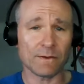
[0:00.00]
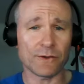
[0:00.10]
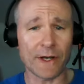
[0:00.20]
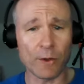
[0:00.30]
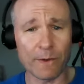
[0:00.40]

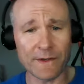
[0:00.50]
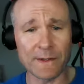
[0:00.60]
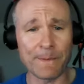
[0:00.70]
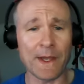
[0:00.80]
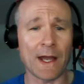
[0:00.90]
try to work
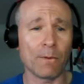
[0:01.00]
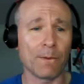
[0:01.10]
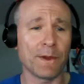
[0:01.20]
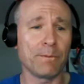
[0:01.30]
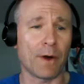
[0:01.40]
something out
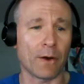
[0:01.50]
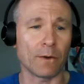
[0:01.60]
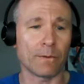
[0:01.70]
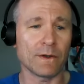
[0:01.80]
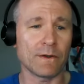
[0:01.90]
with the
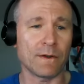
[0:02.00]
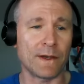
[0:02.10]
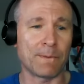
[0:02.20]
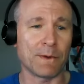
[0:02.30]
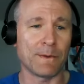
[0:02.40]
borrower to
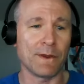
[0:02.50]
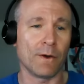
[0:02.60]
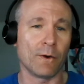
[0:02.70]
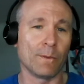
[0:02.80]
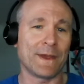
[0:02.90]
keep them in the
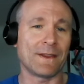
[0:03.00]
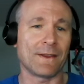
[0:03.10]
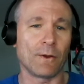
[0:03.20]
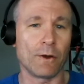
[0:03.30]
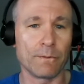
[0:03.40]
home and get
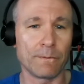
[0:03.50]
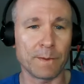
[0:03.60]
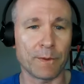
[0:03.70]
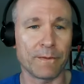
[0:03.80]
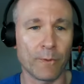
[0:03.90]
the loan
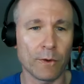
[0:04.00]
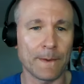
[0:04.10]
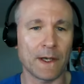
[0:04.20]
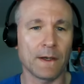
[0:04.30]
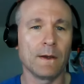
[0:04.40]

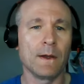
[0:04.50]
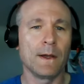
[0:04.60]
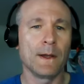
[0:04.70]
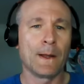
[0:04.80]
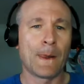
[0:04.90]
reperforming.
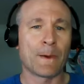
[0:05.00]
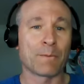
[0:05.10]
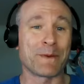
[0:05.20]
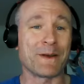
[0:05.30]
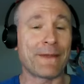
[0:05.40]

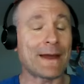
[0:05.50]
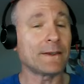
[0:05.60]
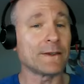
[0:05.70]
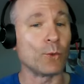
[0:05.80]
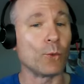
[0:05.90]
But if
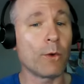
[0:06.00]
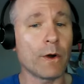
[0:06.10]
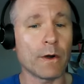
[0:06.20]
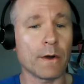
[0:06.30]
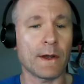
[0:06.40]
that doesn't
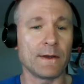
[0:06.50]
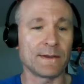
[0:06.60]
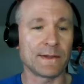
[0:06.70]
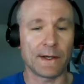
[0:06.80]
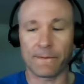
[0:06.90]
work,
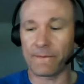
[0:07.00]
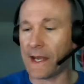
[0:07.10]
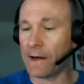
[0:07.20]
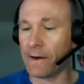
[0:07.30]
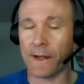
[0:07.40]
instead of
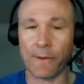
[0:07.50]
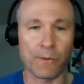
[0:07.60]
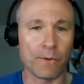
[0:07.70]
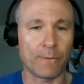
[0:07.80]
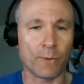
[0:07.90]
carrying it
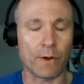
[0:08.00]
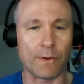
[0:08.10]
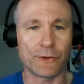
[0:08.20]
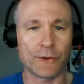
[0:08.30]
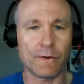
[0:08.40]
through the
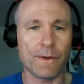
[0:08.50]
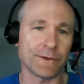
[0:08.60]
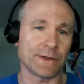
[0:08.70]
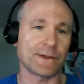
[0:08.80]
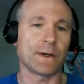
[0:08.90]
foreclosure,
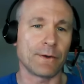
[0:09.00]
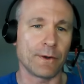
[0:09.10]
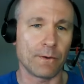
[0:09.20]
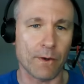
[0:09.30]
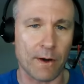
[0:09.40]
they'll just sell the
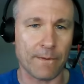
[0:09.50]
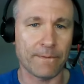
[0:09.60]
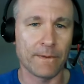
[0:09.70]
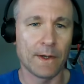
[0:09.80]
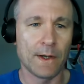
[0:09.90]
note
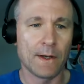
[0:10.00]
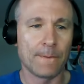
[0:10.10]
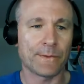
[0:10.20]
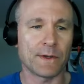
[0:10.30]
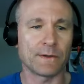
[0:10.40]
off
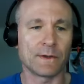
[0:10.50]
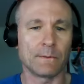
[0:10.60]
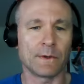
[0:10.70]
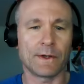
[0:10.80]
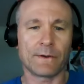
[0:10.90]
to
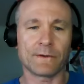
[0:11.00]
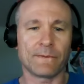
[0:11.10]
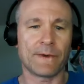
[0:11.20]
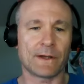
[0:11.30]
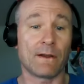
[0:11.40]
someone else.
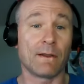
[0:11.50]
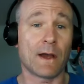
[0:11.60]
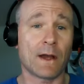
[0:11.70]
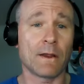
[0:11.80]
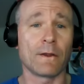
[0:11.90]
In fact, a
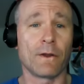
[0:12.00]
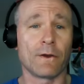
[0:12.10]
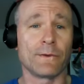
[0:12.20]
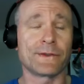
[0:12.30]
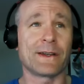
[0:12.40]
lot of the
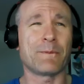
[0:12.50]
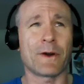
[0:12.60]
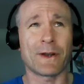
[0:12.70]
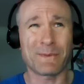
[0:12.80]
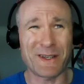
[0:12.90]
loans that I
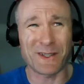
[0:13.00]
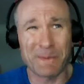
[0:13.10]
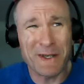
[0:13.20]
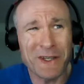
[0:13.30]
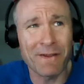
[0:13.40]
bought,
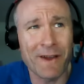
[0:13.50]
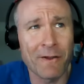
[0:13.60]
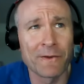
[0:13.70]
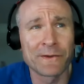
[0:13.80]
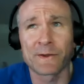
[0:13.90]
especially a lot of
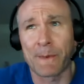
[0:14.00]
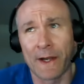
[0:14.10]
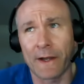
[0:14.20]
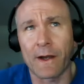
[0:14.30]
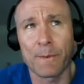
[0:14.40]
the loans I was
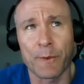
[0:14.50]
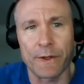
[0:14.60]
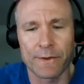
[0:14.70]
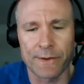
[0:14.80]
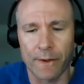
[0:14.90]
buying a couple
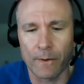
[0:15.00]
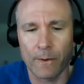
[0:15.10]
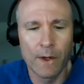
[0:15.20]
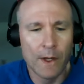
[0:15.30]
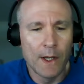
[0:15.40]
years ago,